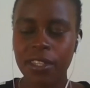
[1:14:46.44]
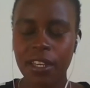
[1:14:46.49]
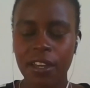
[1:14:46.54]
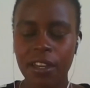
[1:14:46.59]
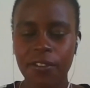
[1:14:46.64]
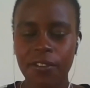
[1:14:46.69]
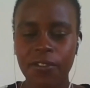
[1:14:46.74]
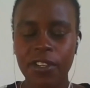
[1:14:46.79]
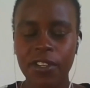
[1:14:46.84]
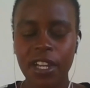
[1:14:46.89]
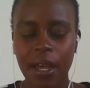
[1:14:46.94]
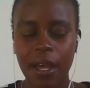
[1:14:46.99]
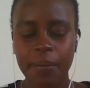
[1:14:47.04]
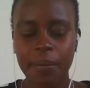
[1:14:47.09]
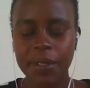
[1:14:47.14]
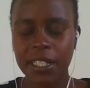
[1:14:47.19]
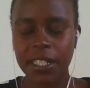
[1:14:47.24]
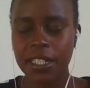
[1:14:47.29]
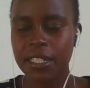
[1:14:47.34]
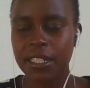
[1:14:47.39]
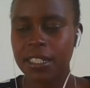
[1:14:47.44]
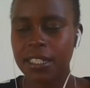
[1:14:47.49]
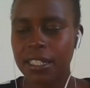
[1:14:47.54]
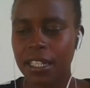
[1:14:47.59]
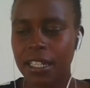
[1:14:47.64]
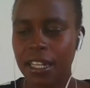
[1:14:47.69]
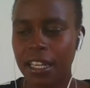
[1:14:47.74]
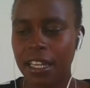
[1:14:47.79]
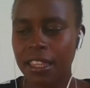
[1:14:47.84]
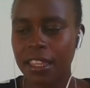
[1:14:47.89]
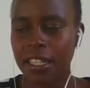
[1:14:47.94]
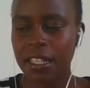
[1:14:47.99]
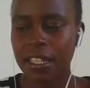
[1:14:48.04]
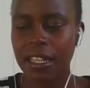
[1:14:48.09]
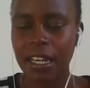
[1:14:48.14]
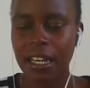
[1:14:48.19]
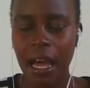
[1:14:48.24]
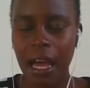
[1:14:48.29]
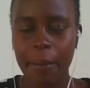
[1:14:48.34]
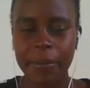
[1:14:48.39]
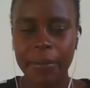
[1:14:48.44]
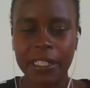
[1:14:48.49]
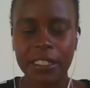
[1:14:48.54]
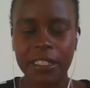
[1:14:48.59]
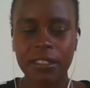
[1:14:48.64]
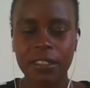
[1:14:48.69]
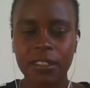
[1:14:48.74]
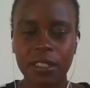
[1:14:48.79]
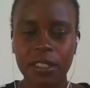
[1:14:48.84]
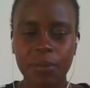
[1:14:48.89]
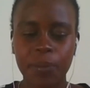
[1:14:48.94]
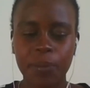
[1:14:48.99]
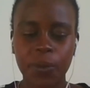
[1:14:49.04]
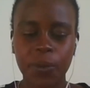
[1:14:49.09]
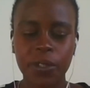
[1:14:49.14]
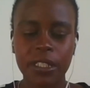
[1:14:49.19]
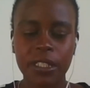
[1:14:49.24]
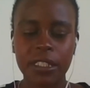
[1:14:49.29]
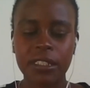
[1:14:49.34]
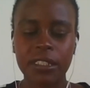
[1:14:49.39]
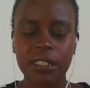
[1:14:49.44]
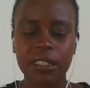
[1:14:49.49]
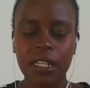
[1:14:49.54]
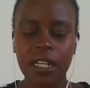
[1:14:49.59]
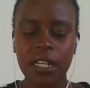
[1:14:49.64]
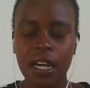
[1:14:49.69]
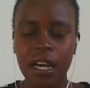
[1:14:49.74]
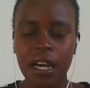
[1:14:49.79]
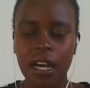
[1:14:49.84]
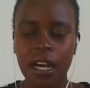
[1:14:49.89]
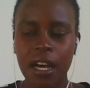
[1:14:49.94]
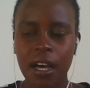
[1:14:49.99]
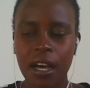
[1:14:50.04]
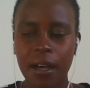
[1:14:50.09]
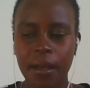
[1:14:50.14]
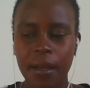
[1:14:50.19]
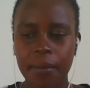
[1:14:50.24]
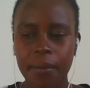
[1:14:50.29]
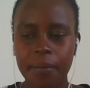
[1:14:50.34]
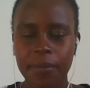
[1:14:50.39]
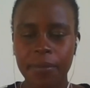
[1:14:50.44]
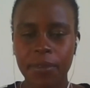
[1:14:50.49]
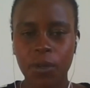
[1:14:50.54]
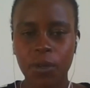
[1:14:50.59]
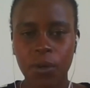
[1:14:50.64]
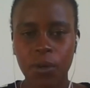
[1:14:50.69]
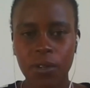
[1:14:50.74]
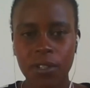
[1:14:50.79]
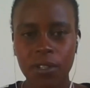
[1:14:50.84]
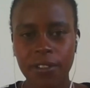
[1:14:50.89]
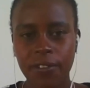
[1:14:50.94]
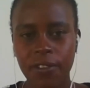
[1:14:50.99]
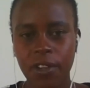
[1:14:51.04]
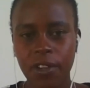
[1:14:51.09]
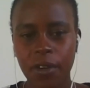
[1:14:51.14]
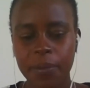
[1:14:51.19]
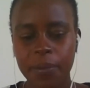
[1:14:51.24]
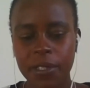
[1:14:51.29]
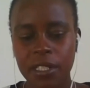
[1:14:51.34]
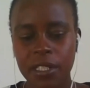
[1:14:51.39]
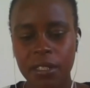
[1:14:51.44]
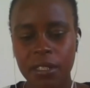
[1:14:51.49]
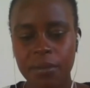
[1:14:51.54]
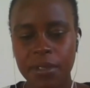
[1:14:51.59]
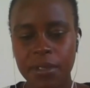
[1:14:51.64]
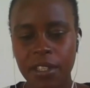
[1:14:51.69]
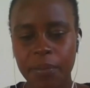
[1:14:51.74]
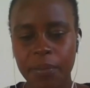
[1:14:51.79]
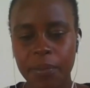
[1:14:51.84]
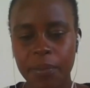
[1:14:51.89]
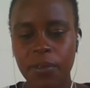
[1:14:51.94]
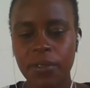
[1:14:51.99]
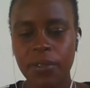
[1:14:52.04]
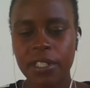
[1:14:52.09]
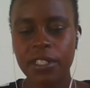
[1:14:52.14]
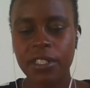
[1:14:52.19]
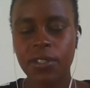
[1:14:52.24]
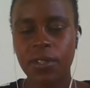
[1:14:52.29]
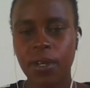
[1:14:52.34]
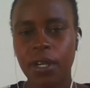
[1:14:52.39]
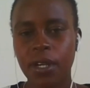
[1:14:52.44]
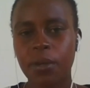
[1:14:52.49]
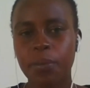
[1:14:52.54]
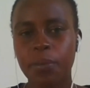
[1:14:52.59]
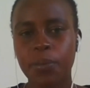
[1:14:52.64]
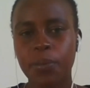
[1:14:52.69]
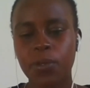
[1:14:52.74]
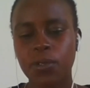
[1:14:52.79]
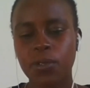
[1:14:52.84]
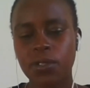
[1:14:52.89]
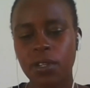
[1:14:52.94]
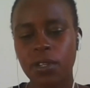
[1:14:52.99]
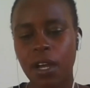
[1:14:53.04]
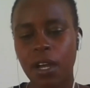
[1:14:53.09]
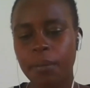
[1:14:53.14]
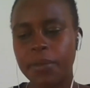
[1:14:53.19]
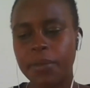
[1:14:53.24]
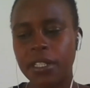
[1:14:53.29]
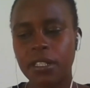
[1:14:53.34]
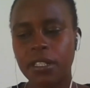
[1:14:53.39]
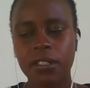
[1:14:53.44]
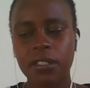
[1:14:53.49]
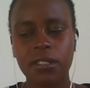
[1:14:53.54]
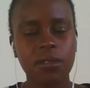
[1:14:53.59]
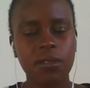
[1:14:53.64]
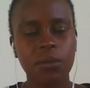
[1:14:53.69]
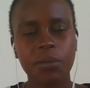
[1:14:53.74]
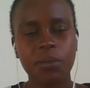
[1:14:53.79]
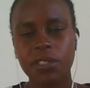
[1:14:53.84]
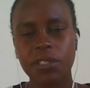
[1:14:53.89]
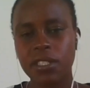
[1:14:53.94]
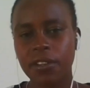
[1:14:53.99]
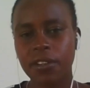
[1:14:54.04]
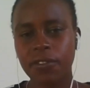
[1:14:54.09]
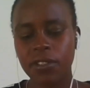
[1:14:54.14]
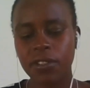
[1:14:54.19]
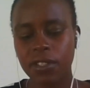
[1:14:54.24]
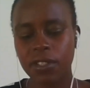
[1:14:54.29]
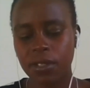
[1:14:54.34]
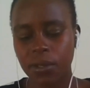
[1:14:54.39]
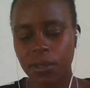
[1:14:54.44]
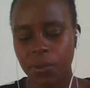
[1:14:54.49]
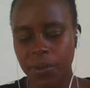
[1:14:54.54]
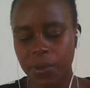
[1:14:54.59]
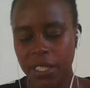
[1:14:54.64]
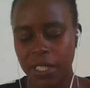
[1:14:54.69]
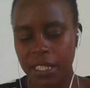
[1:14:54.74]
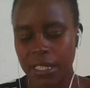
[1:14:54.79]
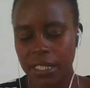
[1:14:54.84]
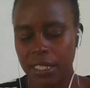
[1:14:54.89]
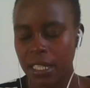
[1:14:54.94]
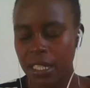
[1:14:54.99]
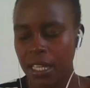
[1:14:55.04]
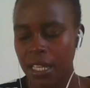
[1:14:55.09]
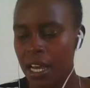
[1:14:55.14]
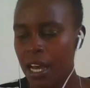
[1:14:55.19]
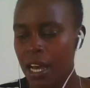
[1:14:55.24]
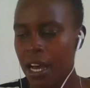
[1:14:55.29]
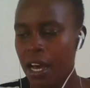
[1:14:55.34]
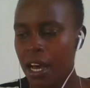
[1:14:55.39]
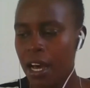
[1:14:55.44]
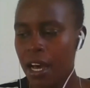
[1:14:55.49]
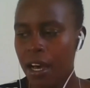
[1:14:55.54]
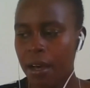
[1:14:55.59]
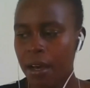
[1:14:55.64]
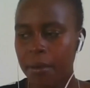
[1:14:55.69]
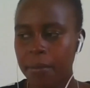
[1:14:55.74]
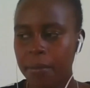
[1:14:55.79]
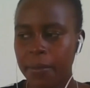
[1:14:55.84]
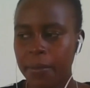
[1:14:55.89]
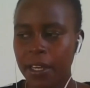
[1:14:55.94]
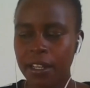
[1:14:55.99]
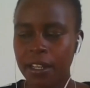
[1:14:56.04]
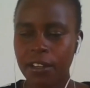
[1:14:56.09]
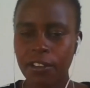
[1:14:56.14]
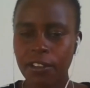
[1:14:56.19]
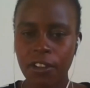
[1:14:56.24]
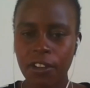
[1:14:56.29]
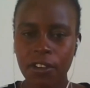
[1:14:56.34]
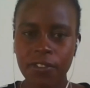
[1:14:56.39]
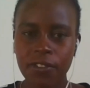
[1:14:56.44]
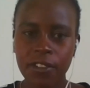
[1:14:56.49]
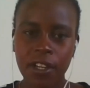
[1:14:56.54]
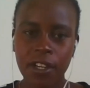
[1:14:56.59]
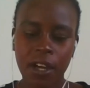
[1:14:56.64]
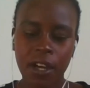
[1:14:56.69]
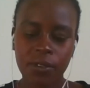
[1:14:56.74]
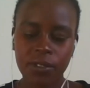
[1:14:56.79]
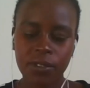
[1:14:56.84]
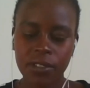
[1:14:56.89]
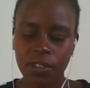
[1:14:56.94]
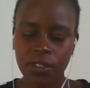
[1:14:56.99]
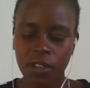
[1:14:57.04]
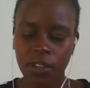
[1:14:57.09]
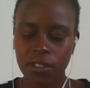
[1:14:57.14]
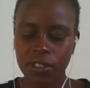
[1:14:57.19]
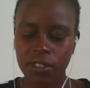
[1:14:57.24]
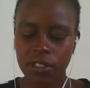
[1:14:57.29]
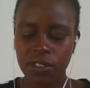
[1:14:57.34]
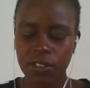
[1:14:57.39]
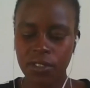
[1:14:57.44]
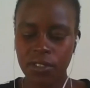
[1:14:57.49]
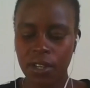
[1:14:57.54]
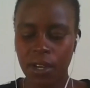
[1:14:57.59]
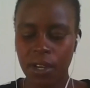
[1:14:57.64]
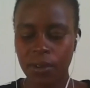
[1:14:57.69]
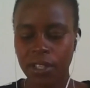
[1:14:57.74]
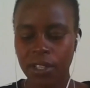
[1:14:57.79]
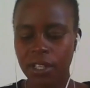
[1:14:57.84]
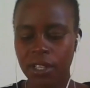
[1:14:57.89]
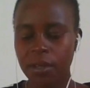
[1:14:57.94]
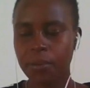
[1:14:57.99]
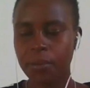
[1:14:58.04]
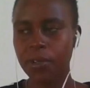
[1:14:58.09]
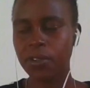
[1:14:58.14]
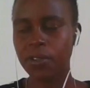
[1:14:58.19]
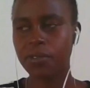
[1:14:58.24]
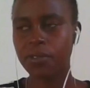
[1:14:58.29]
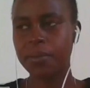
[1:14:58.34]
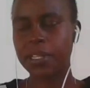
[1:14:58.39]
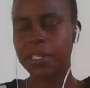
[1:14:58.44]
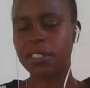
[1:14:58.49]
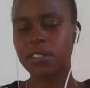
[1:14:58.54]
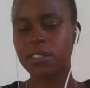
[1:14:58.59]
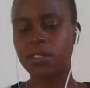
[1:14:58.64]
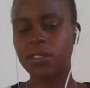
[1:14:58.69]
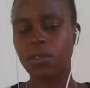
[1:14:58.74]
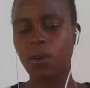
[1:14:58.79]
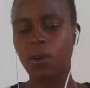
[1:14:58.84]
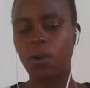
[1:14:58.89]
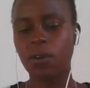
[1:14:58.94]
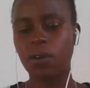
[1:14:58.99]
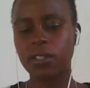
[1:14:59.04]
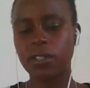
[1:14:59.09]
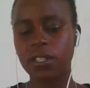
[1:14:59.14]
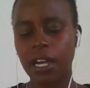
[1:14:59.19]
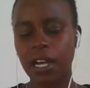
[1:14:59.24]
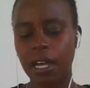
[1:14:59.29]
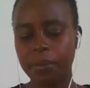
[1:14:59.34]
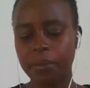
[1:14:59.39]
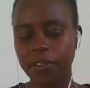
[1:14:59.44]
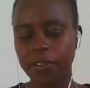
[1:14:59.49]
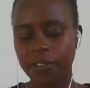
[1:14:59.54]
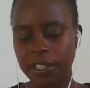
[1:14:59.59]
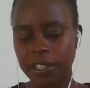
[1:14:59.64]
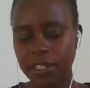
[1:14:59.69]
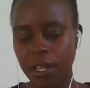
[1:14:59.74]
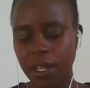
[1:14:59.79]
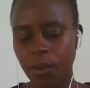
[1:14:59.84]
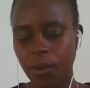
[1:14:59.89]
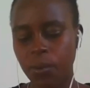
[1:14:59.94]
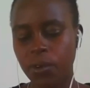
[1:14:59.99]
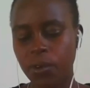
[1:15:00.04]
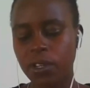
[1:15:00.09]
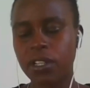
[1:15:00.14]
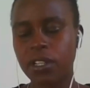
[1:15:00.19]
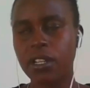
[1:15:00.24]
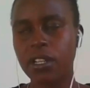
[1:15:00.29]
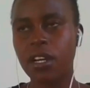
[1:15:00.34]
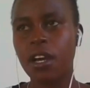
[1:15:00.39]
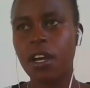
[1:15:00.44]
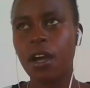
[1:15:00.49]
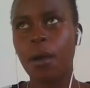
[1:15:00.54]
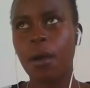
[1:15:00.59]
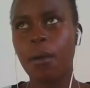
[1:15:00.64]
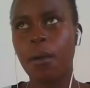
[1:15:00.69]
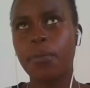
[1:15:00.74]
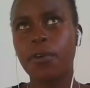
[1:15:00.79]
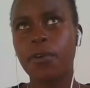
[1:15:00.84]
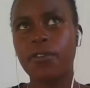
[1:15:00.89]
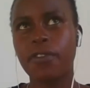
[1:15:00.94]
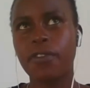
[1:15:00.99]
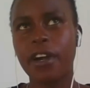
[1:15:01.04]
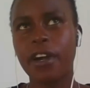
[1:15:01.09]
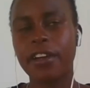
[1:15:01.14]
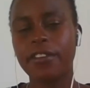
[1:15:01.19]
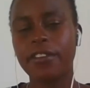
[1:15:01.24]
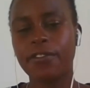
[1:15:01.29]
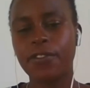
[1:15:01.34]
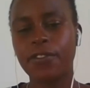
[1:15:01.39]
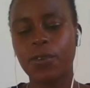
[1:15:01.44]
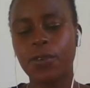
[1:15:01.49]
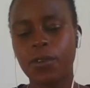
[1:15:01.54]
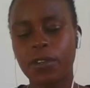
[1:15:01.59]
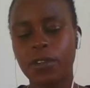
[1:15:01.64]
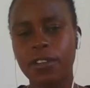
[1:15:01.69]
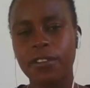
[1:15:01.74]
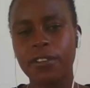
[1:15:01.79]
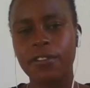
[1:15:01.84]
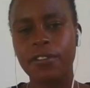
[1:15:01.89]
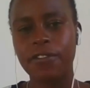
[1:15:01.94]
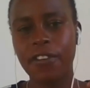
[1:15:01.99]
every update. And I think up until this point, The core development teams have been really trying to push updates almost every 2 weeks. And a lot of the content routing improvements on the IPFS network provide for